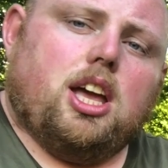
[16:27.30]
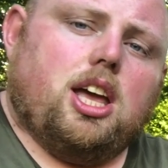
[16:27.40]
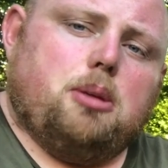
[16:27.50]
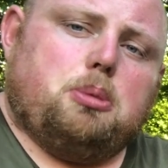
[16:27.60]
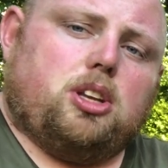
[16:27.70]

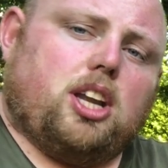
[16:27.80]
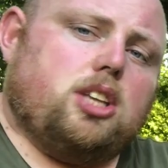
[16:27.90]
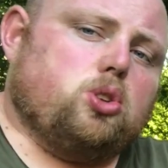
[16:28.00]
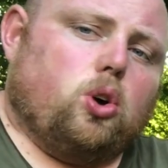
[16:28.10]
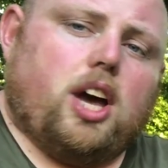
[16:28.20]
it'd be
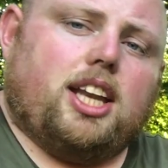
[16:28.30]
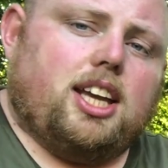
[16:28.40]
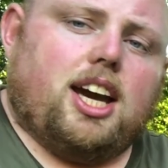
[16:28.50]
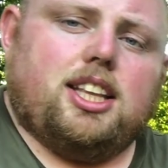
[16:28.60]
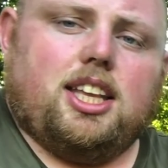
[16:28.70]
great, or any
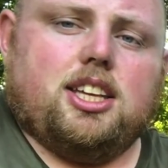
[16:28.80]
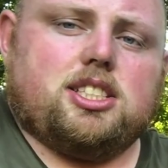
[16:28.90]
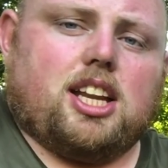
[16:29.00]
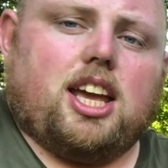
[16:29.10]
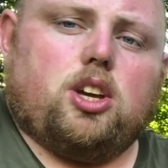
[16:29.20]
ideas
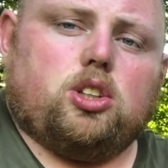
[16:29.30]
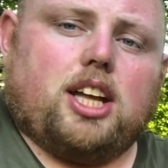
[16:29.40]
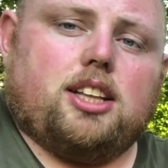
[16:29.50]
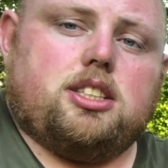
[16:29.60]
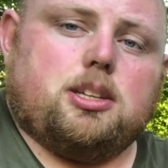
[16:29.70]
that I could
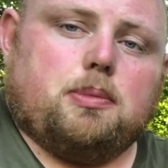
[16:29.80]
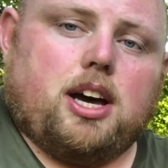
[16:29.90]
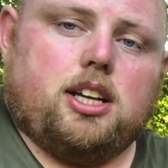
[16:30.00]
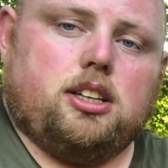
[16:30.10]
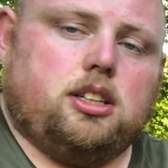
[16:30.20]
add to
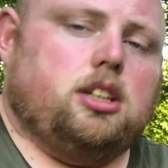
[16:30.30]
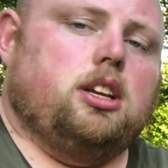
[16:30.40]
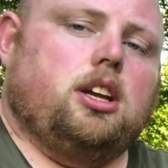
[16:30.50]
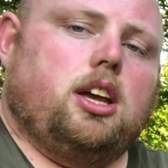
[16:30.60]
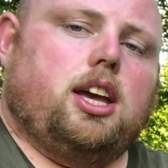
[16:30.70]
mine.
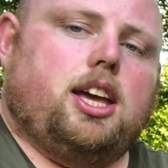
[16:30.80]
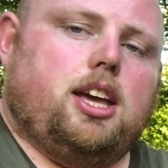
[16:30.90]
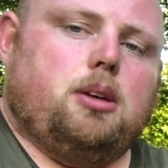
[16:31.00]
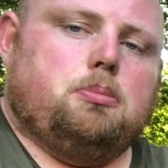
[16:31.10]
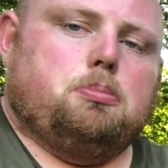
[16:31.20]

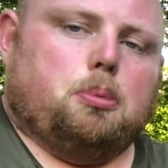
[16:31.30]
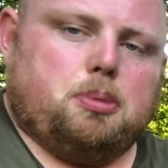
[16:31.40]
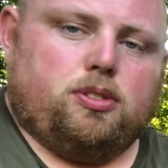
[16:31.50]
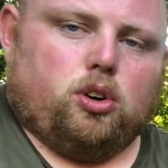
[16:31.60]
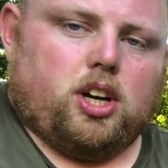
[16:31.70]
But
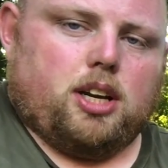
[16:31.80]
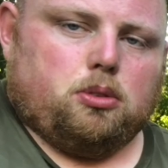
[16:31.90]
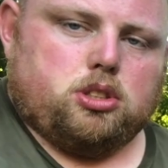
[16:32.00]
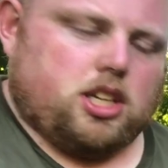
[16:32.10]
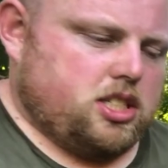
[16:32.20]
before
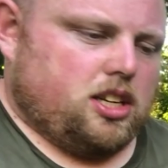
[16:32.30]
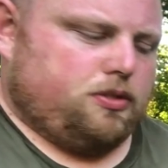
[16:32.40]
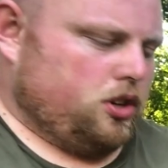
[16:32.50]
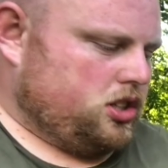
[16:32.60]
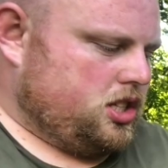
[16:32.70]
anyone says it, I
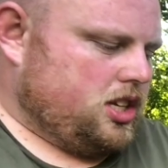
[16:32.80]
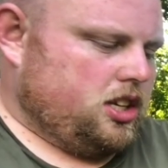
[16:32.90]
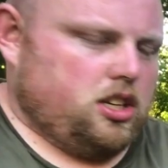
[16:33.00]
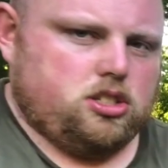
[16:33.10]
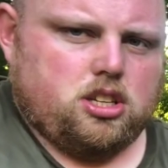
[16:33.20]
forgot to tell
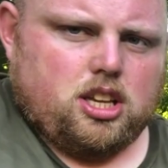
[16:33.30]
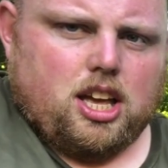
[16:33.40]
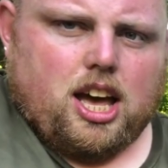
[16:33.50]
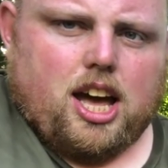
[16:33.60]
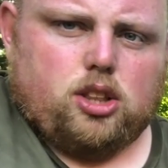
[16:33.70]
you,
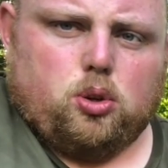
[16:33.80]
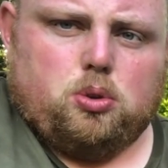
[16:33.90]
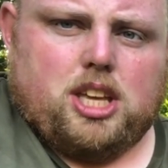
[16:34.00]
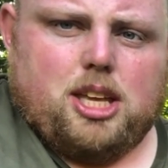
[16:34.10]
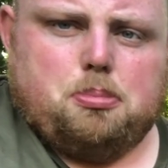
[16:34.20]
I do
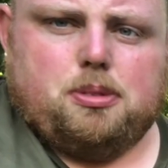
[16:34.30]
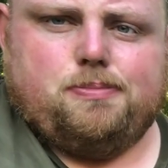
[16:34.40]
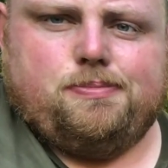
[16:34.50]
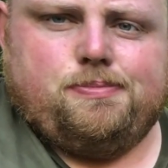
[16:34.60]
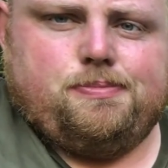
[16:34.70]
keep
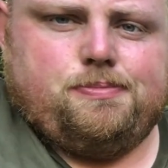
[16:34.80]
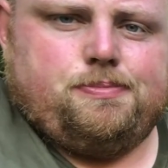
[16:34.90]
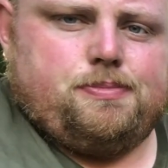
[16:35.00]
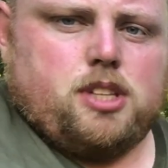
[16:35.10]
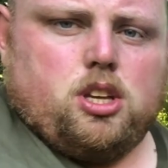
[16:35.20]

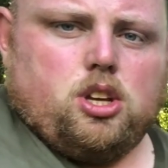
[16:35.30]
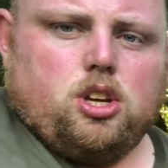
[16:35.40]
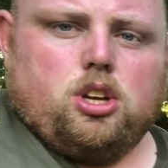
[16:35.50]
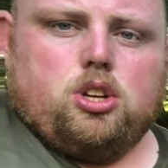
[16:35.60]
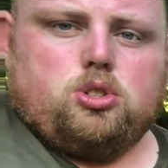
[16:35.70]

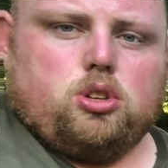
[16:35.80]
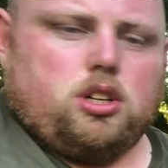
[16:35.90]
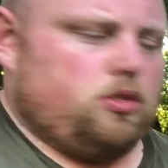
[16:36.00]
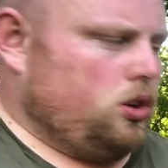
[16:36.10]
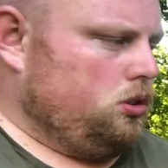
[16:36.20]
toilet
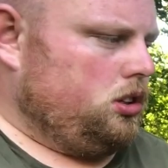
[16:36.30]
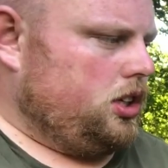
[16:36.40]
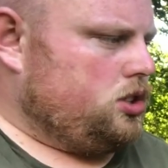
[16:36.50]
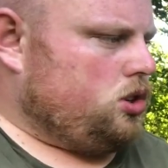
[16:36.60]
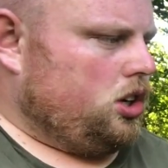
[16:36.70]
roll.
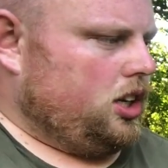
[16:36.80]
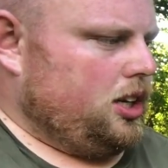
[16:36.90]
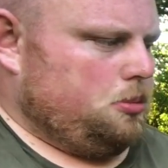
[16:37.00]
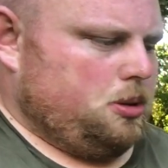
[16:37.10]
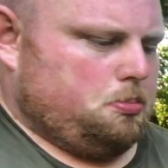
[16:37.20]
It's got a
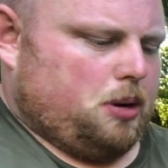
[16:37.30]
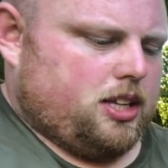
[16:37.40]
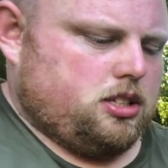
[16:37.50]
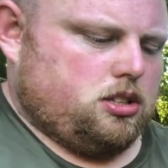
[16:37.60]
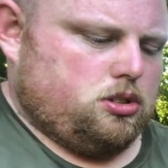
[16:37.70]
little bit
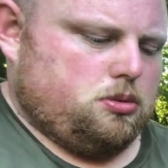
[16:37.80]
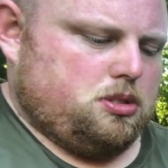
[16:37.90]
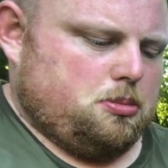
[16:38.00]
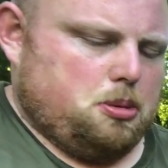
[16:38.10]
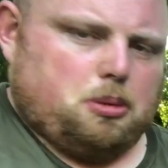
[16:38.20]
battered because it was
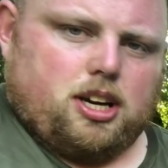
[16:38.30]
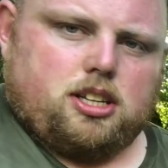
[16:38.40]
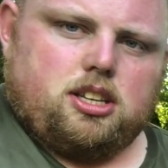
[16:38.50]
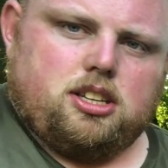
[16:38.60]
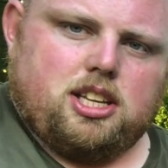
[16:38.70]
in my bag.
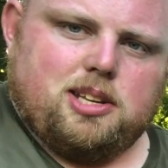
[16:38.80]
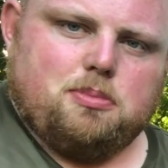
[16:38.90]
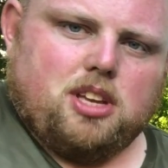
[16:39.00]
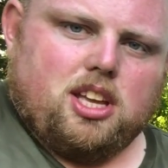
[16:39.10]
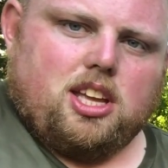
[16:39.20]

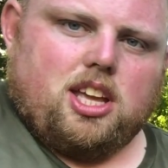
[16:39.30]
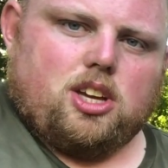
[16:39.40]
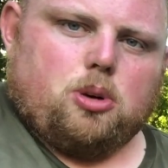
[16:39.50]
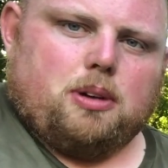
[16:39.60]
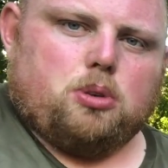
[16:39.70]
It
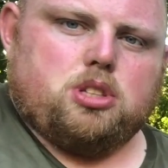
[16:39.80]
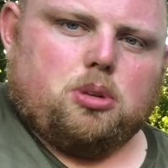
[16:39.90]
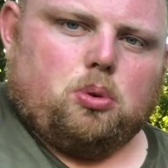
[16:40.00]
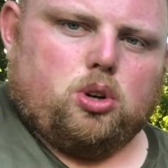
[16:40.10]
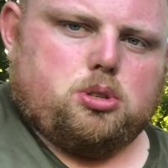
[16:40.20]
come out of the
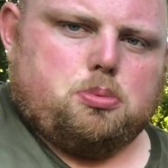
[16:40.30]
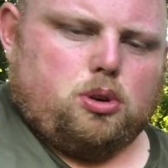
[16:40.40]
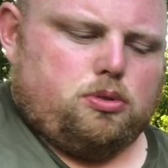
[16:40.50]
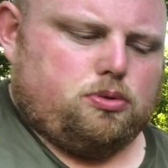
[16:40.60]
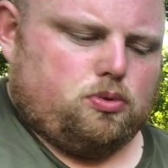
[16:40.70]

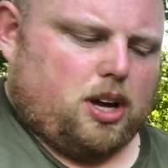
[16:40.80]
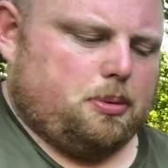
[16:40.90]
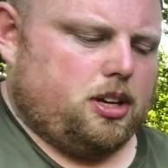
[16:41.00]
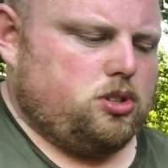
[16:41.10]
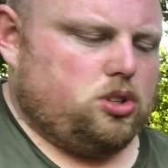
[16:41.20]
waterproof
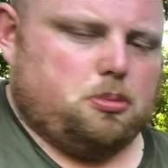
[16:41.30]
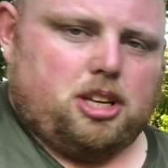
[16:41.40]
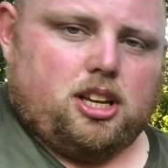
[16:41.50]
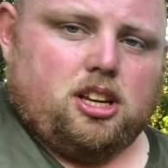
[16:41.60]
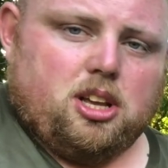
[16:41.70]
wrapper, should have
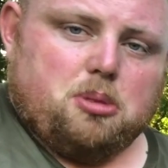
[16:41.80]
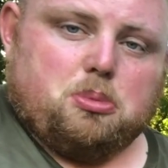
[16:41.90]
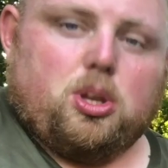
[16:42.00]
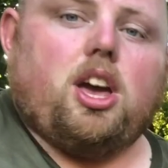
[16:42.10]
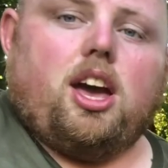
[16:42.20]
been in.
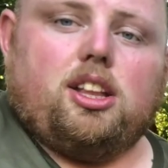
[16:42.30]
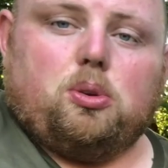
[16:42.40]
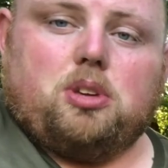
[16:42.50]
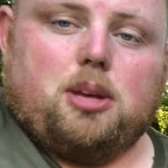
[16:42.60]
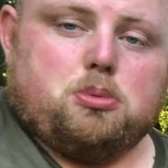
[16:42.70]
But yeah, I do
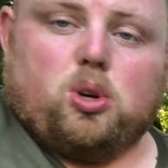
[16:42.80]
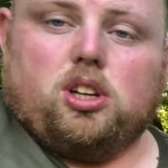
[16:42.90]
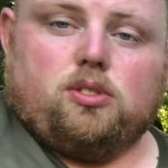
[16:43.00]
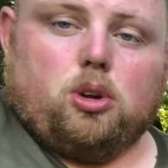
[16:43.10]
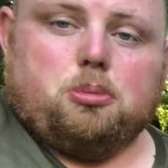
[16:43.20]
keep
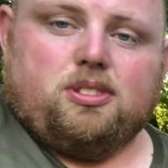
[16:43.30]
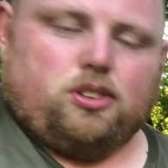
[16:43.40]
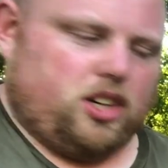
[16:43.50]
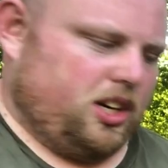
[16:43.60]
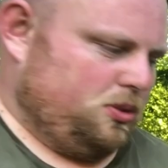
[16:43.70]
toilet roll
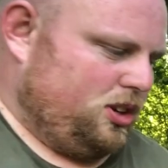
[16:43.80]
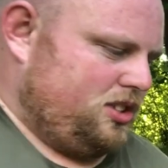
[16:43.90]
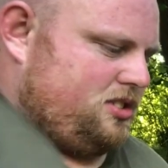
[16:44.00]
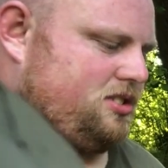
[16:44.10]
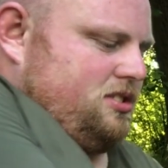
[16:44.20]
before anyone asks.